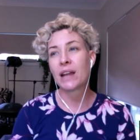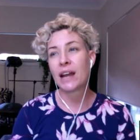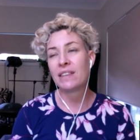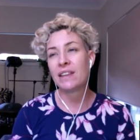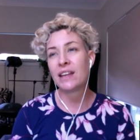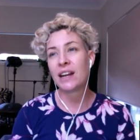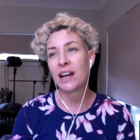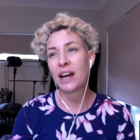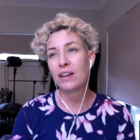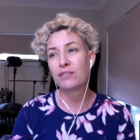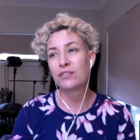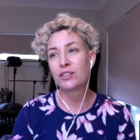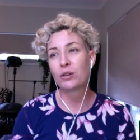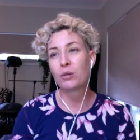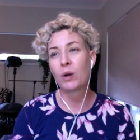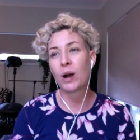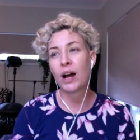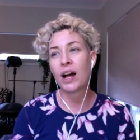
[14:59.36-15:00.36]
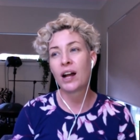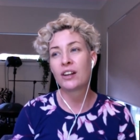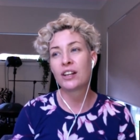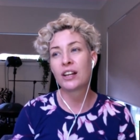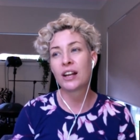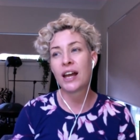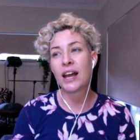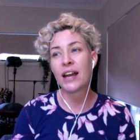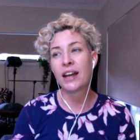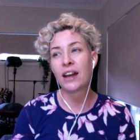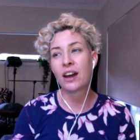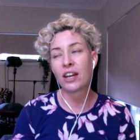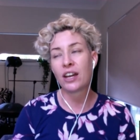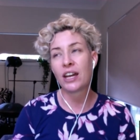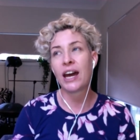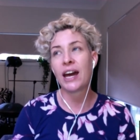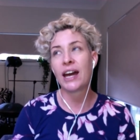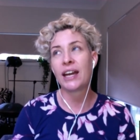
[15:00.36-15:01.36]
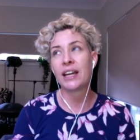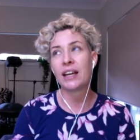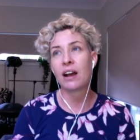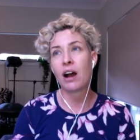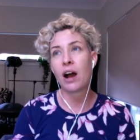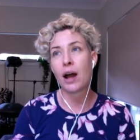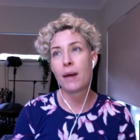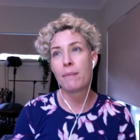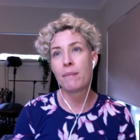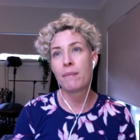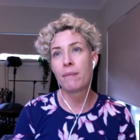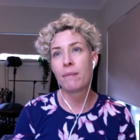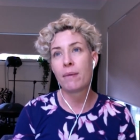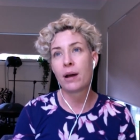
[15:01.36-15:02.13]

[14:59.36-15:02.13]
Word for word: And then after a while, you're like, okay, I'm,